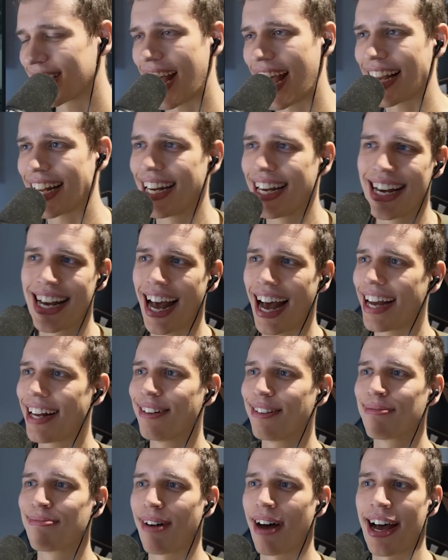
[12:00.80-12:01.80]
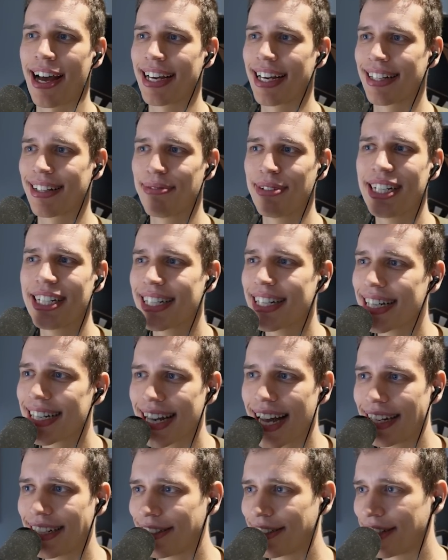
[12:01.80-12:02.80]
I don't buy it, because this
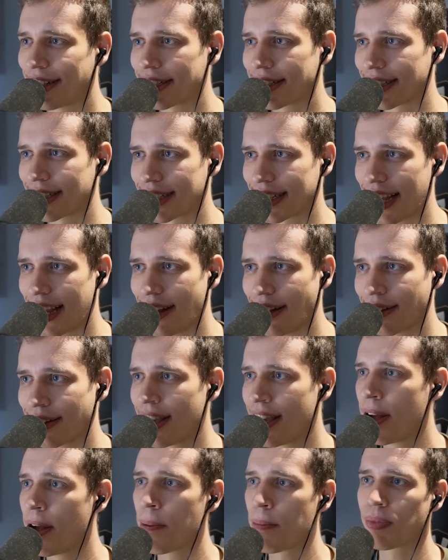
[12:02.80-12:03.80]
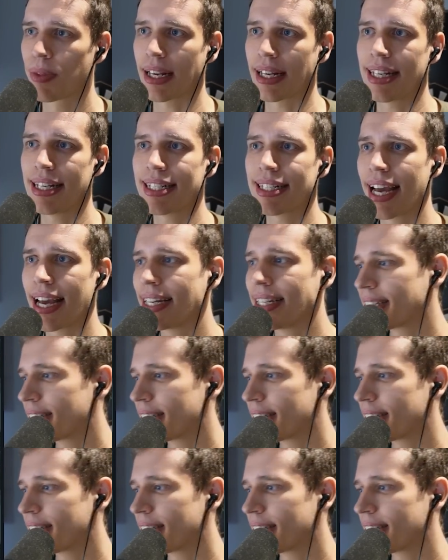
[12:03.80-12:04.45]
guy just doesn't scout. Like, this guy is